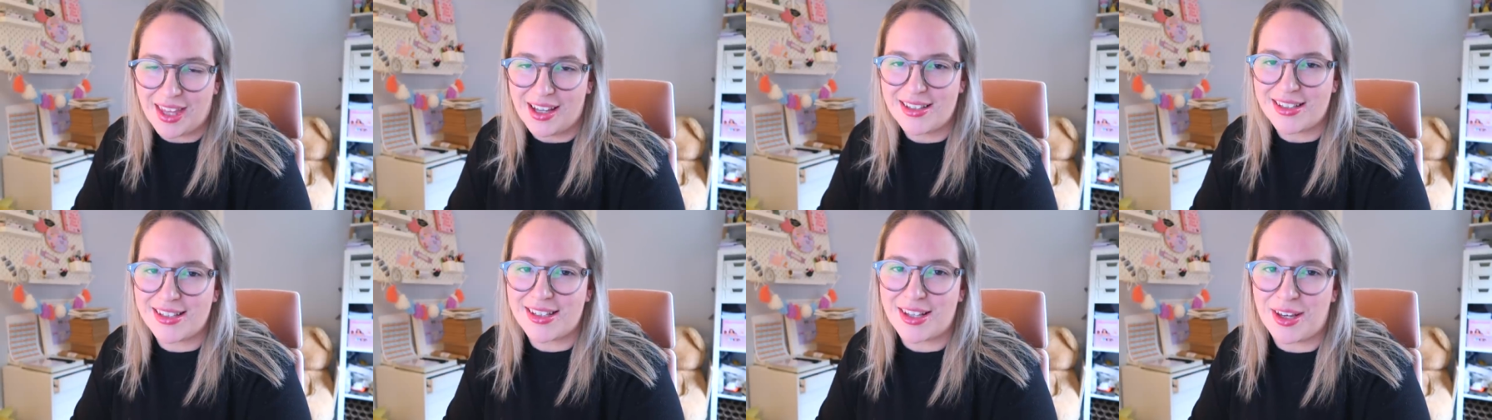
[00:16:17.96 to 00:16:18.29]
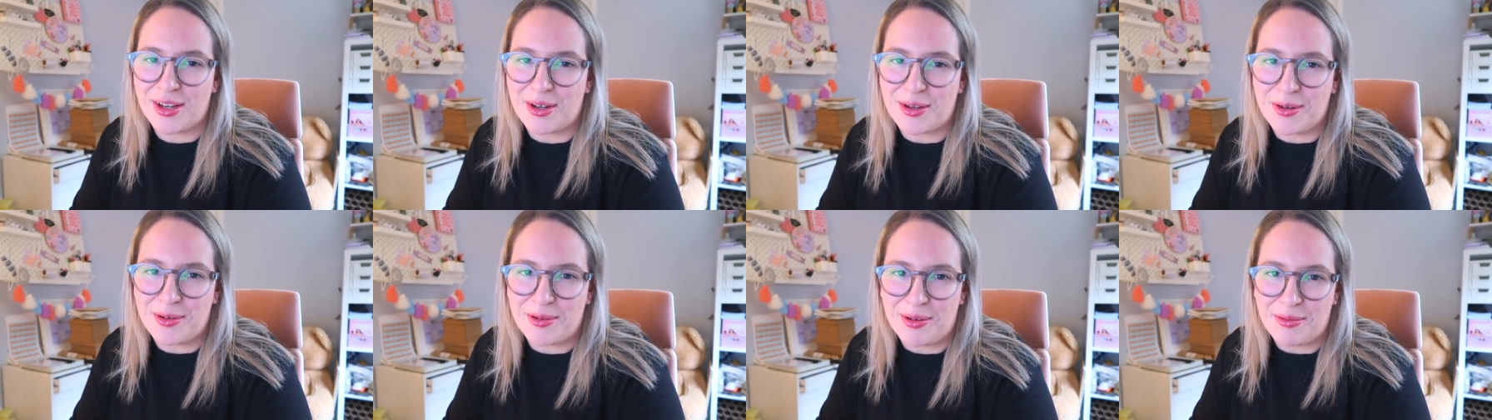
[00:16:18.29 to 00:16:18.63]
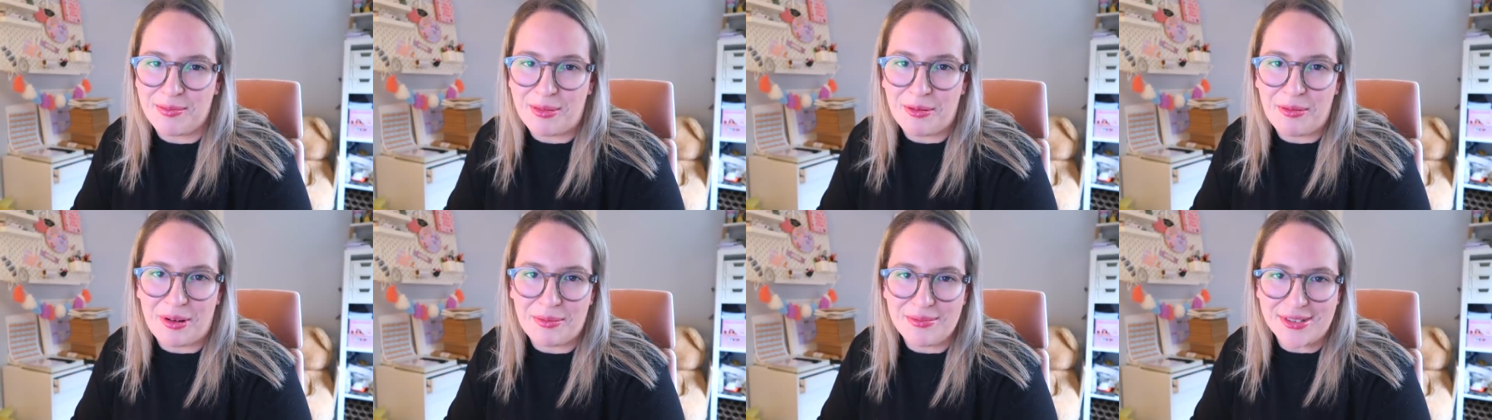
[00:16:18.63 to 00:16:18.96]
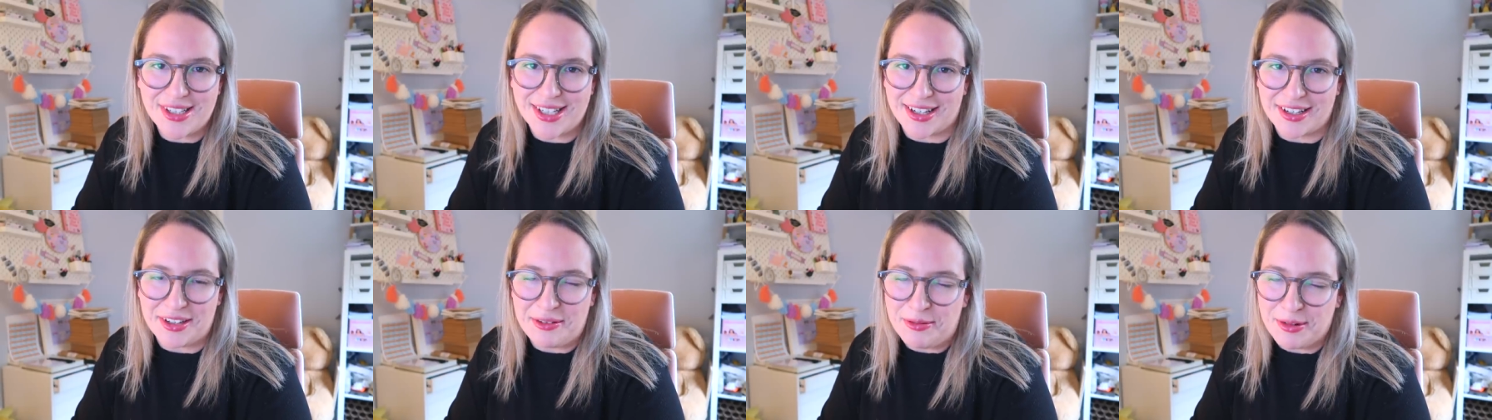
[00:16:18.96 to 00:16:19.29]
So on my
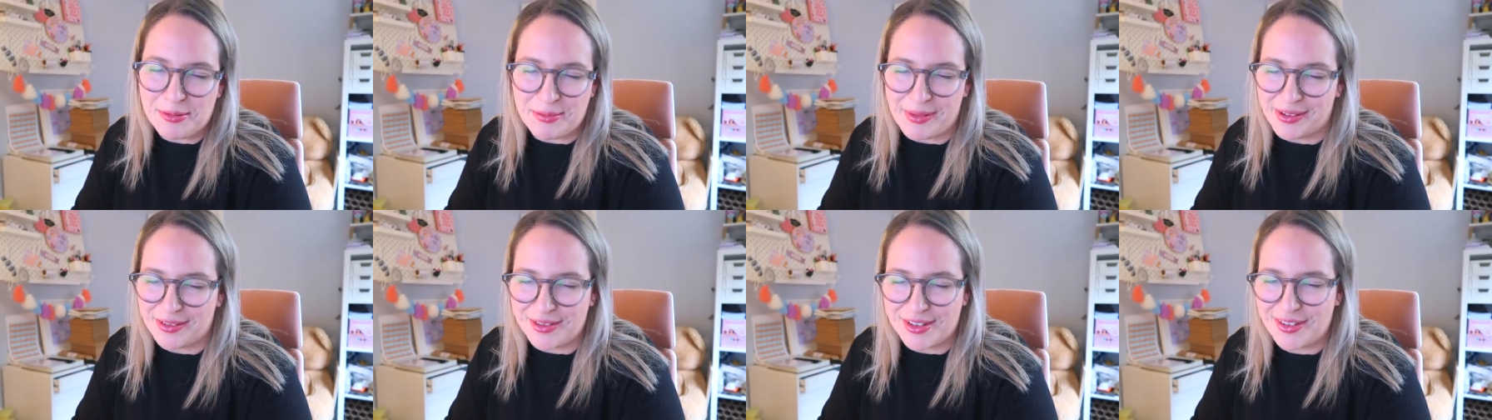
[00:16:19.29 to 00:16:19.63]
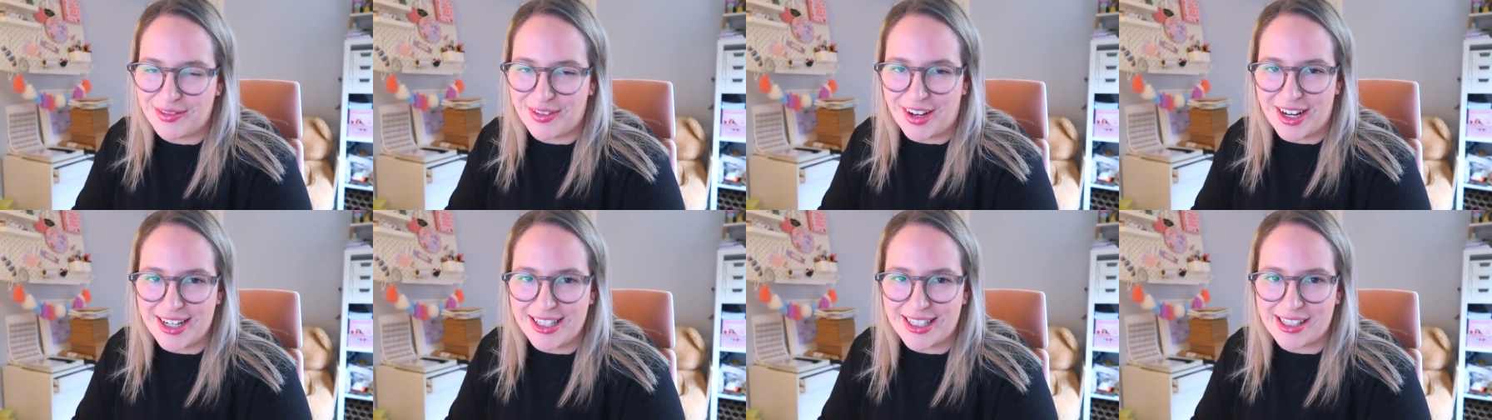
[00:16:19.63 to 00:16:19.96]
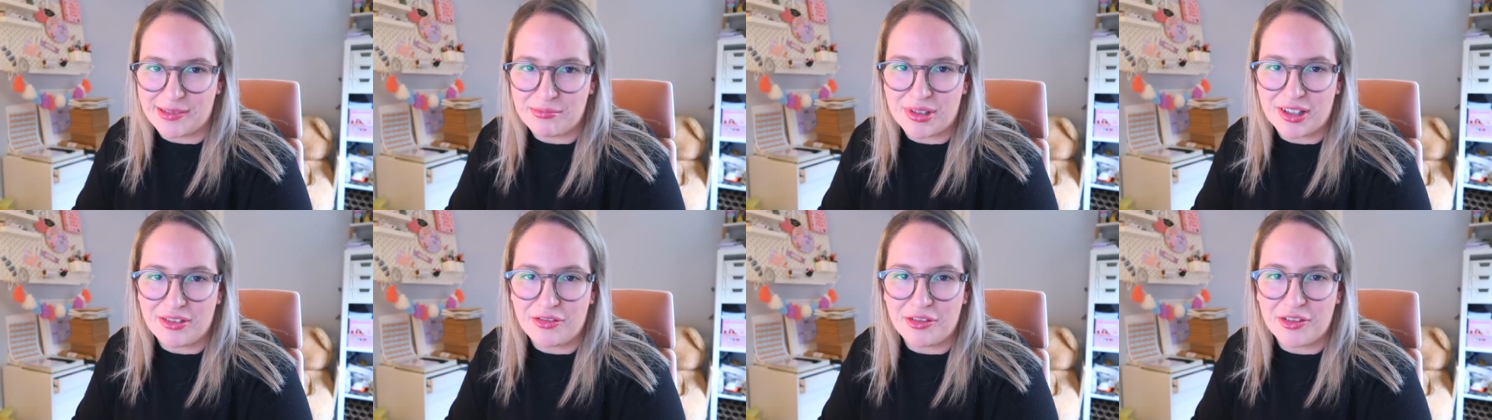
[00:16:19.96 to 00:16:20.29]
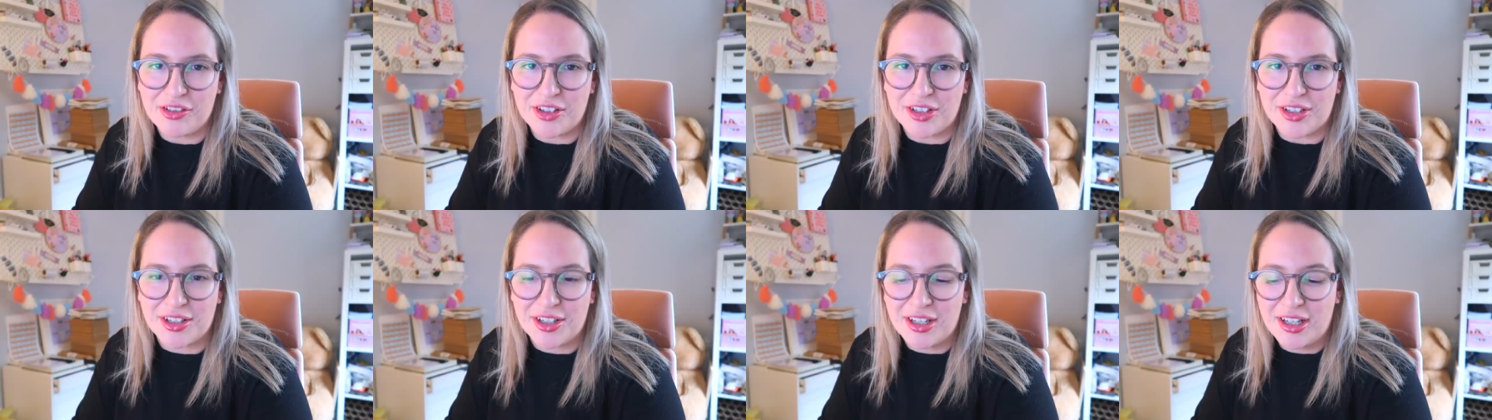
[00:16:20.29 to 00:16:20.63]
website you won't be able to find it, but
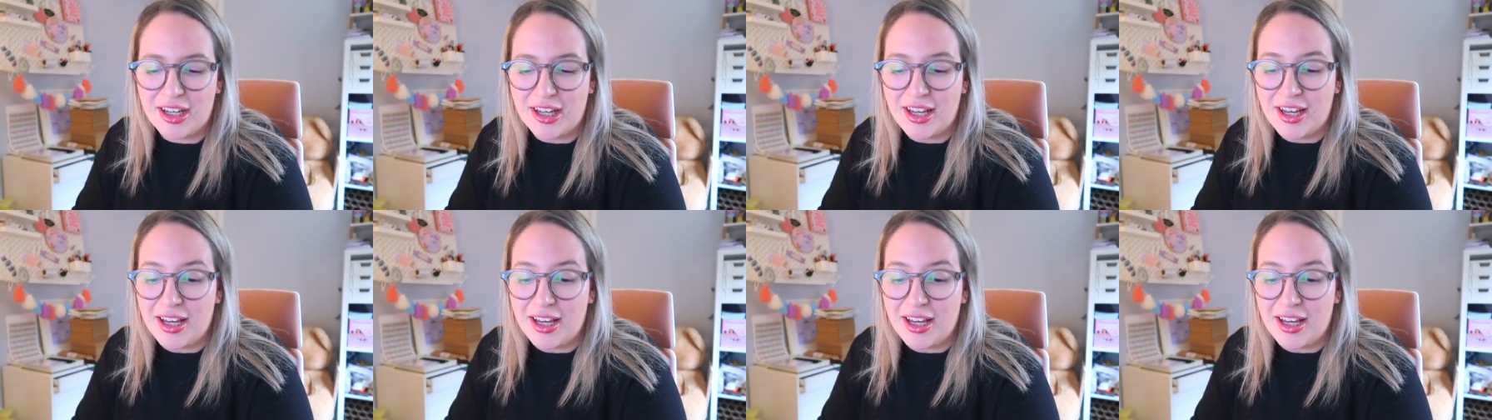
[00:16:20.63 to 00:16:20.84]
for